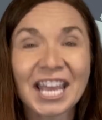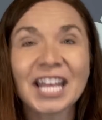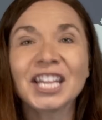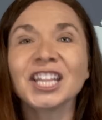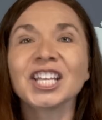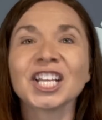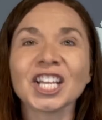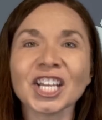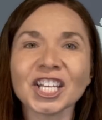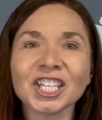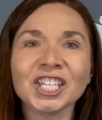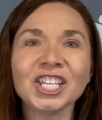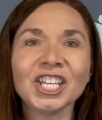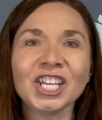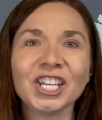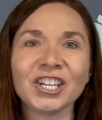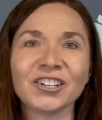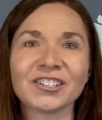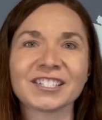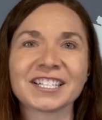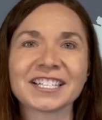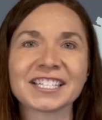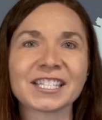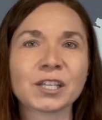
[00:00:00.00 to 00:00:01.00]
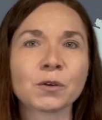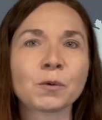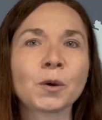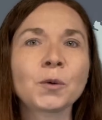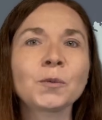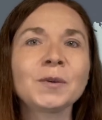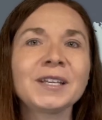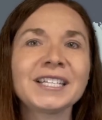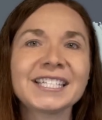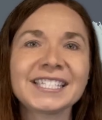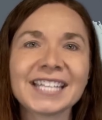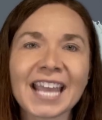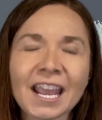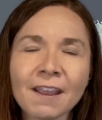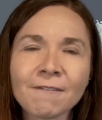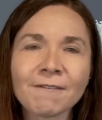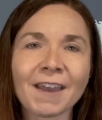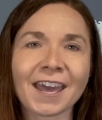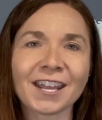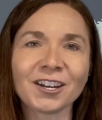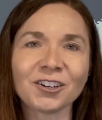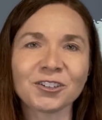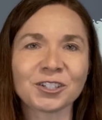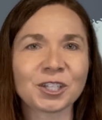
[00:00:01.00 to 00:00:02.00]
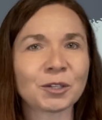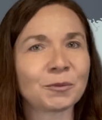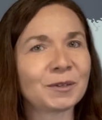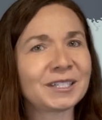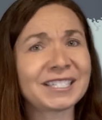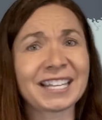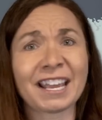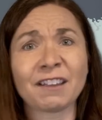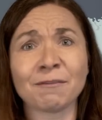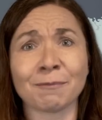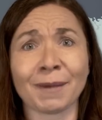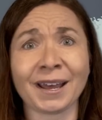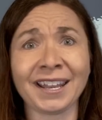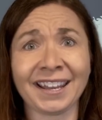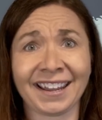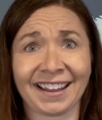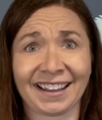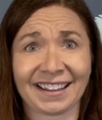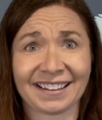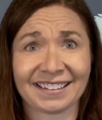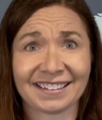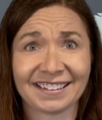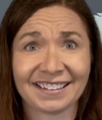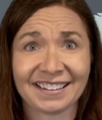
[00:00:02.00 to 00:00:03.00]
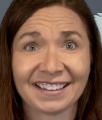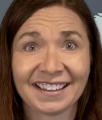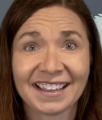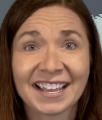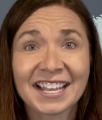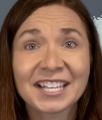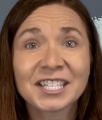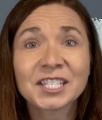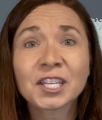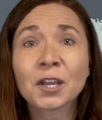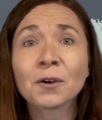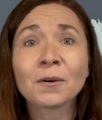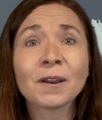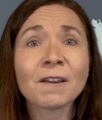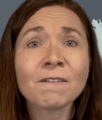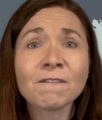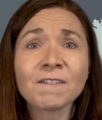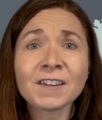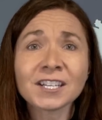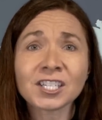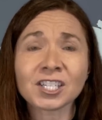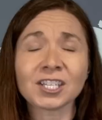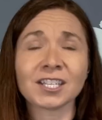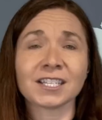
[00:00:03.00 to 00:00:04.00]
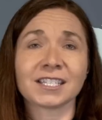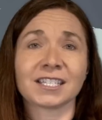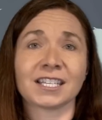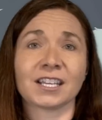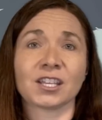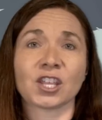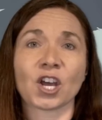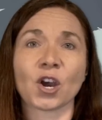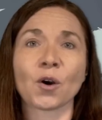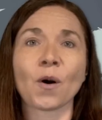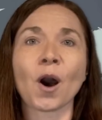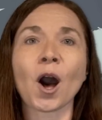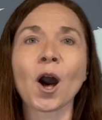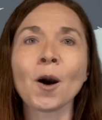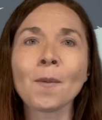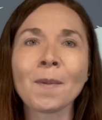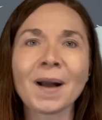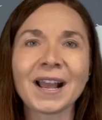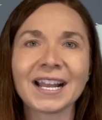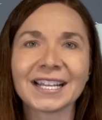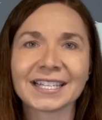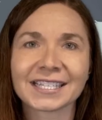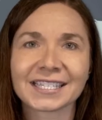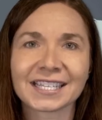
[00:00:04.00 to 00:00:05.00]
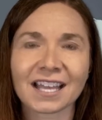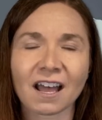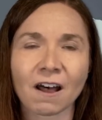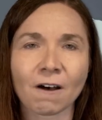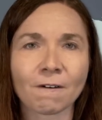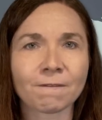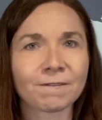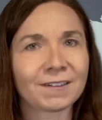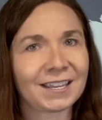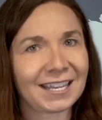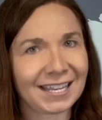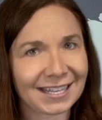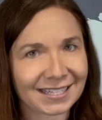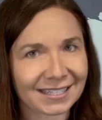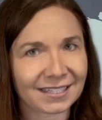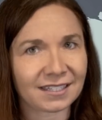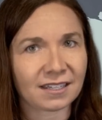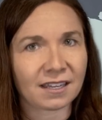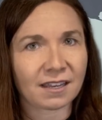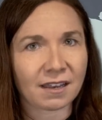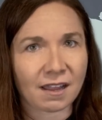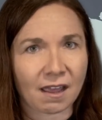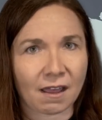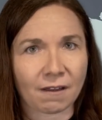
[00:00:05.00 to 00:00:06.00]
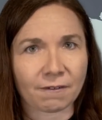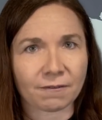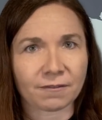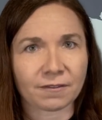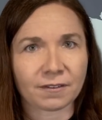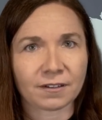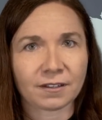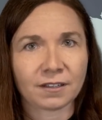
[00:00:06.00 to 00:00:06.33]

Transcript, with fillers: The good news is that when we save energy, we save money. So efficiency, though, all by itself isn't enough.